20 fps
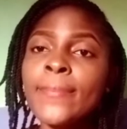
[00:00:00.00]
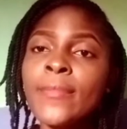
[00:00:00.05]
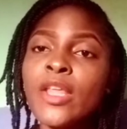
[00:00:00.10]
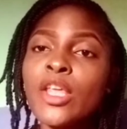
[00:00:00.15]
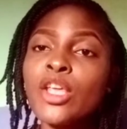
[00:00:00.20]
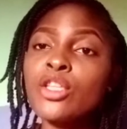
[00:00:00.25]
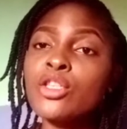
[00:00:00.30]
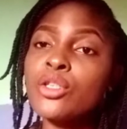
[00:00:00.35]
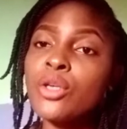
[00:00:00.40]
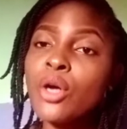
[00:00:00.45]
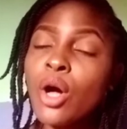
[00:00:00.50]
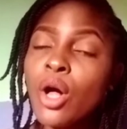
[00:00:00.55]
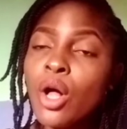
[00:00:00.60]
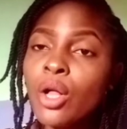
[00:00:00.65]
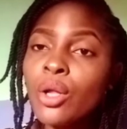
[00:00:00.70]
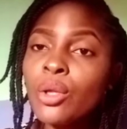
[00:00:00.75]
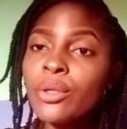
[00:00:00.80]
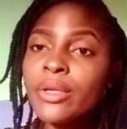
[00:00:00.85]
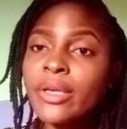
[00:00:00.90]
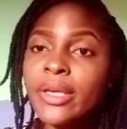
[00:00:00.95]
It's
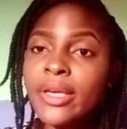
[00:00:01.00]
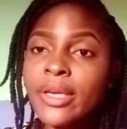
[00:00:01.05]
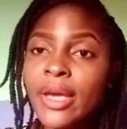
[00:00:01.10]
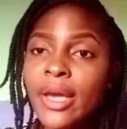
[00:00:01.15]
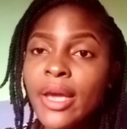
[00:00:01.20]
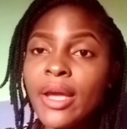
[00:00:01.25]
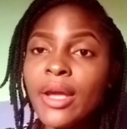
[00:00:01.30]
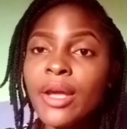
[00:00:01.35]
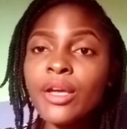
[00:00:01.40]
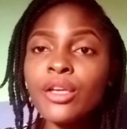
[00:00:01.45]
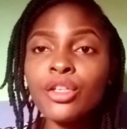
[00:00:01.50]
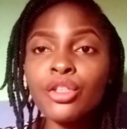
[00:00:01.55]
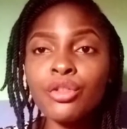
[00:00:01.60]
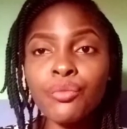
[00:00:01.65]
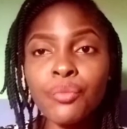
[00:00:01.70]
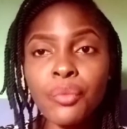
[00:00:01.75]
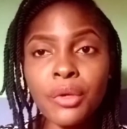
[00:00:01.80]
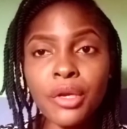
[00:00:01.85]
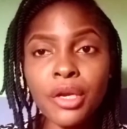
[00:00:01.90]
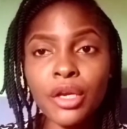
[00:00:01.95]
called ear
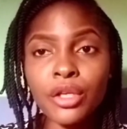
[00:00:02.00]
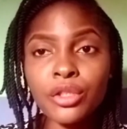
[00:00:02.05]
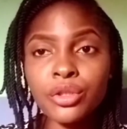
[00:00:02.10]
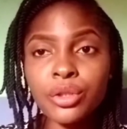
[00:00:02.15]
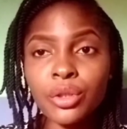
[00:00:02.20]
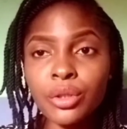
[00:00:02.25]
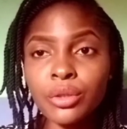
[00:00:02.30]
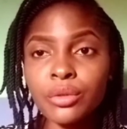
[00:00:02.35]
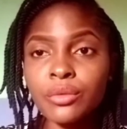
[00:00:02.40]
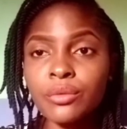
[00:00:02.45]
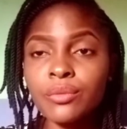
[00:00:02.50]
irrigation.